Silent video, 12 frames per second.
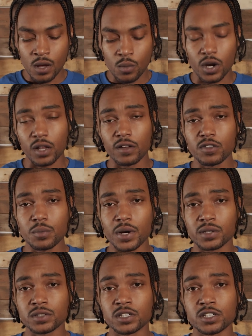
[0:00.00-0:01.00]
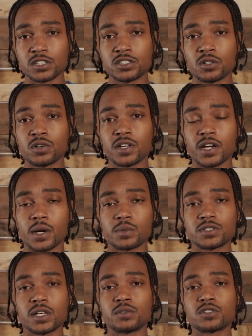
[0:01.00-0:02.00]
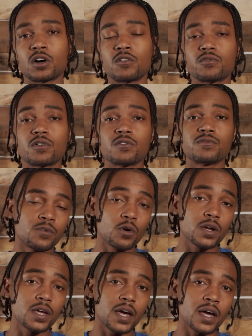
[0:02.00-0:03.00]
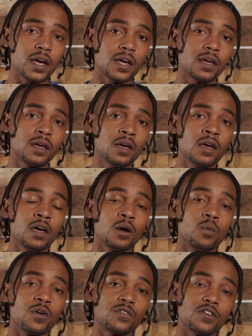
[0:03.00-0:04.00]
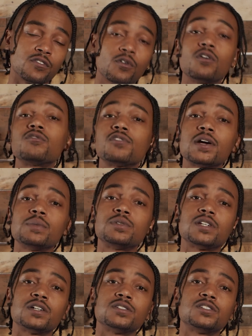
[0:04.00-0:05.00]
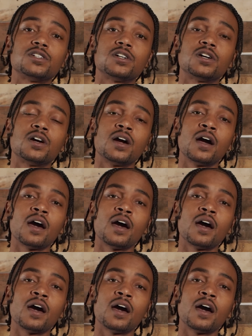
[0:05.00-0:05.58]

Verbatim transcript: What I loved about the Sony cameras, they was offering 4K with the full frame sensor.